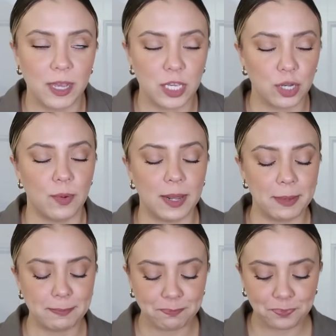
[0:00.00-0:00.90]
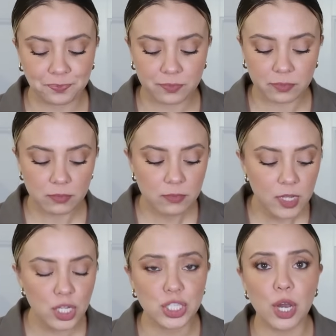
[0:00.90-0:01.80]
but you know what I mean.
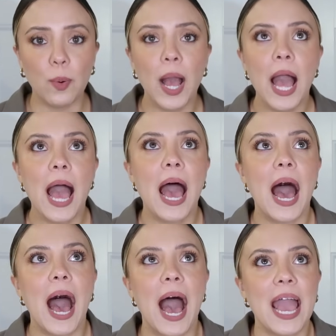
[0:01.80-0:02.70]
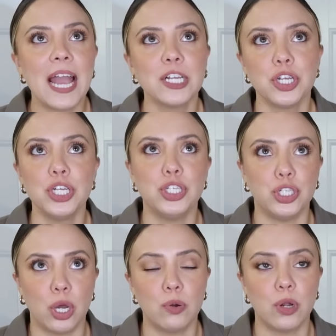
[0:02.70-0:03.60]
So, I actually
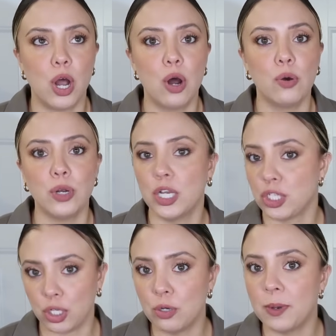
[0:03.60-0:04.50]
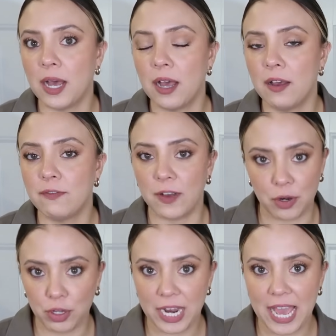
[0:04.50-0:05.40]
don't own a scuba funnel